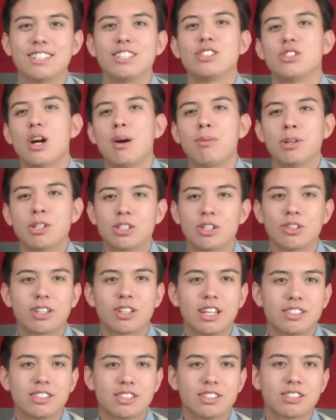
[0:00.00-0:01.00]
Drama
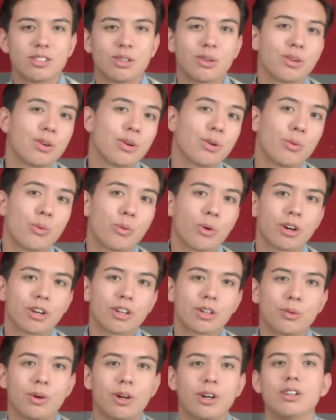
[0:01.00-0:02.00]
showcases their
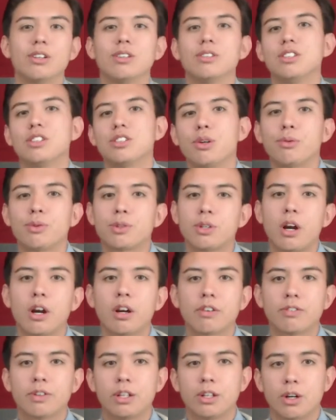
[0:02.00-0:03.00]
work, while digital
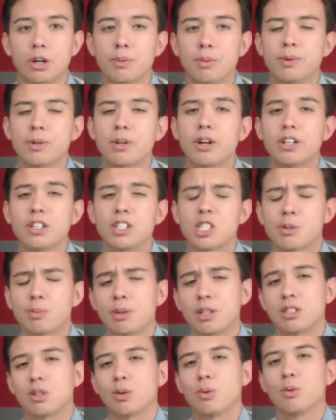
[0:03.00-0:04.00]
photography and urban art
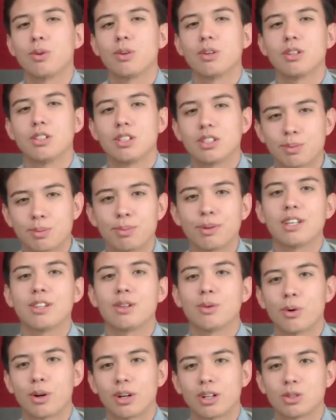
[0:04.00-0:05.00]
displays their, display
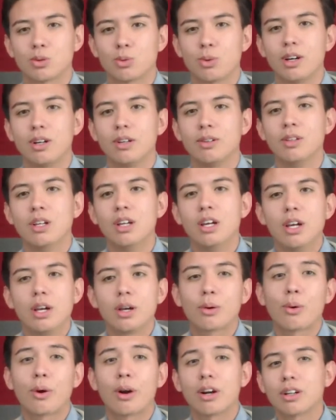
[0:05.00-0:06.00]
their work as well.
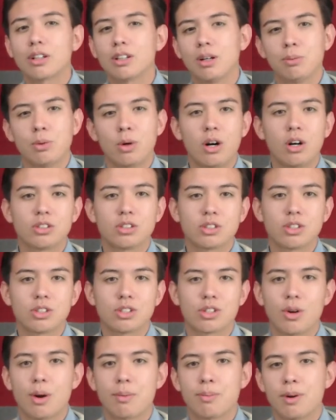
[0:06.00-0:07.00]
Choir Club will also
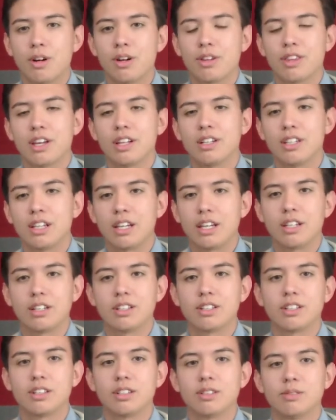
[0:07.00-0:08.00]
show up on that day
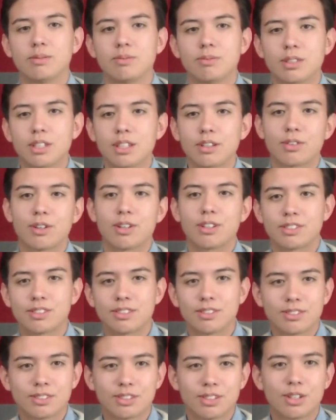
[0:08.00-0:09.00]
to sing for
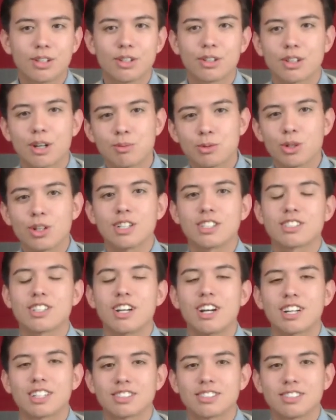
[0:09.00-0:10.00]
us. So come join us,
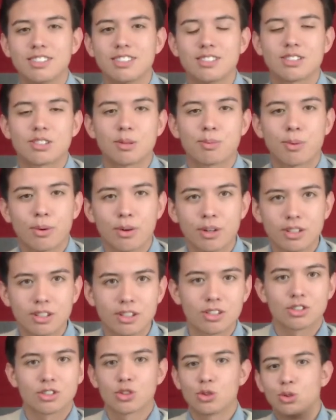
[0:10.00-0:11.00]
Hawks, and support
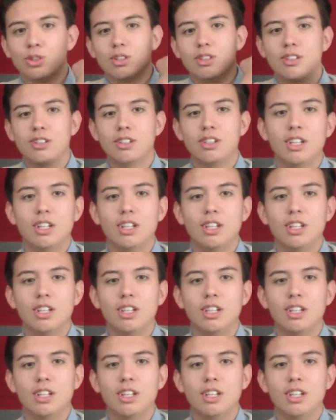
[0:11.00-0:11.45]
your school.